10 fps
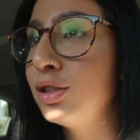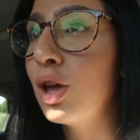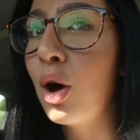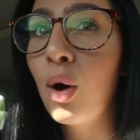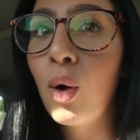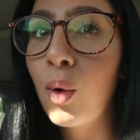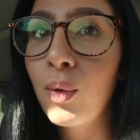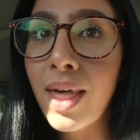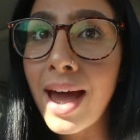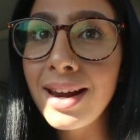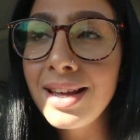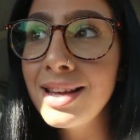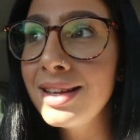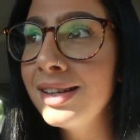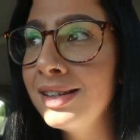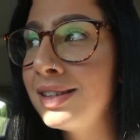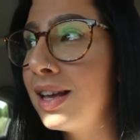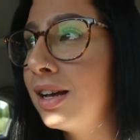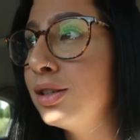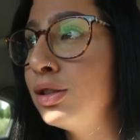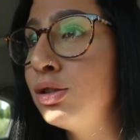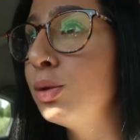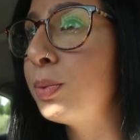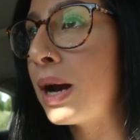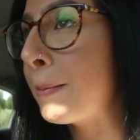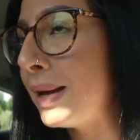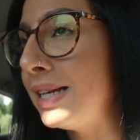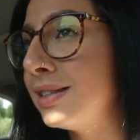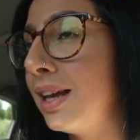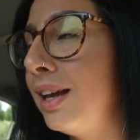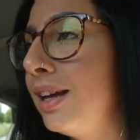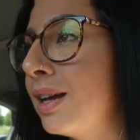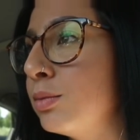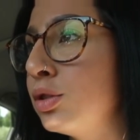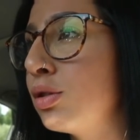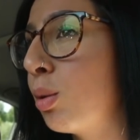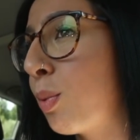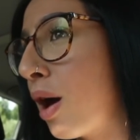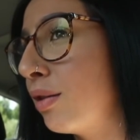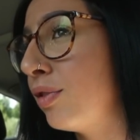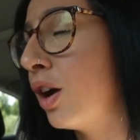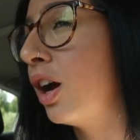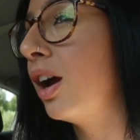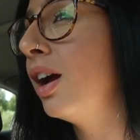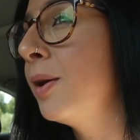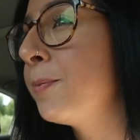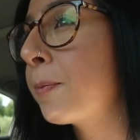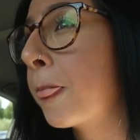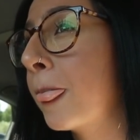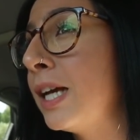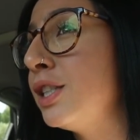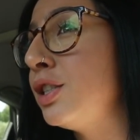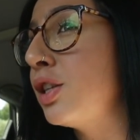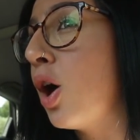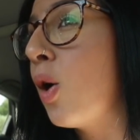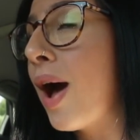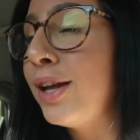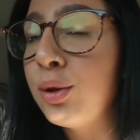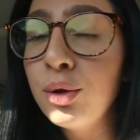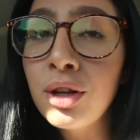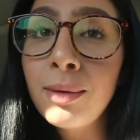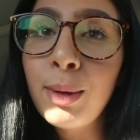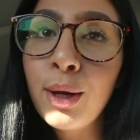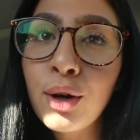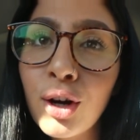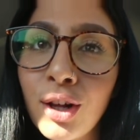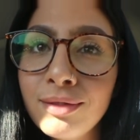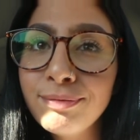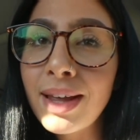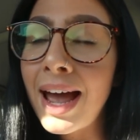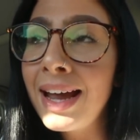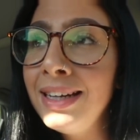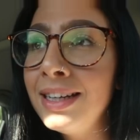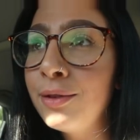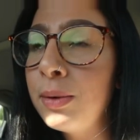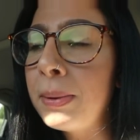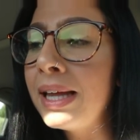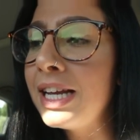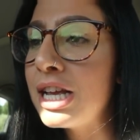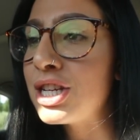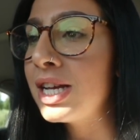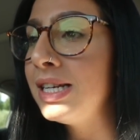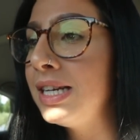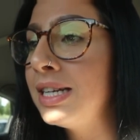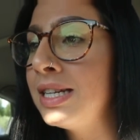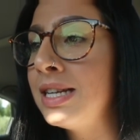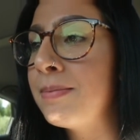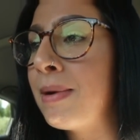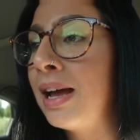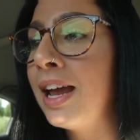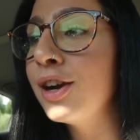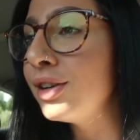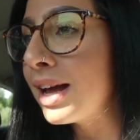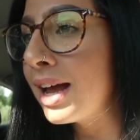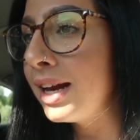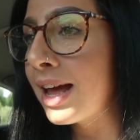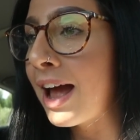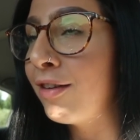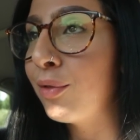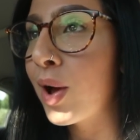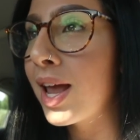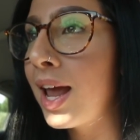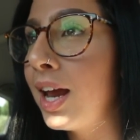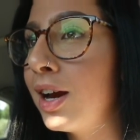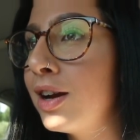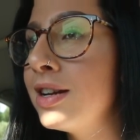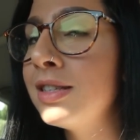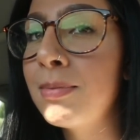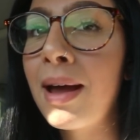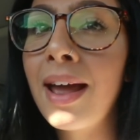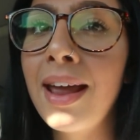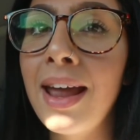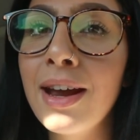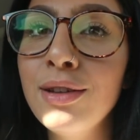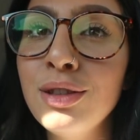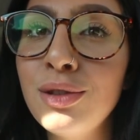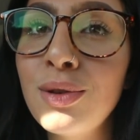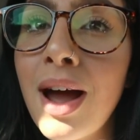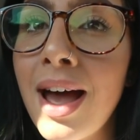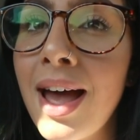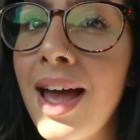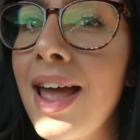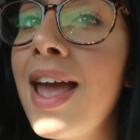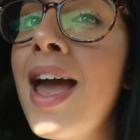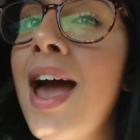So that is super amazing. I'm so proud of her. So I told her, I'm like, girl, I need a replenish. I need my hair dyed. I have white hairs. My hair is dry.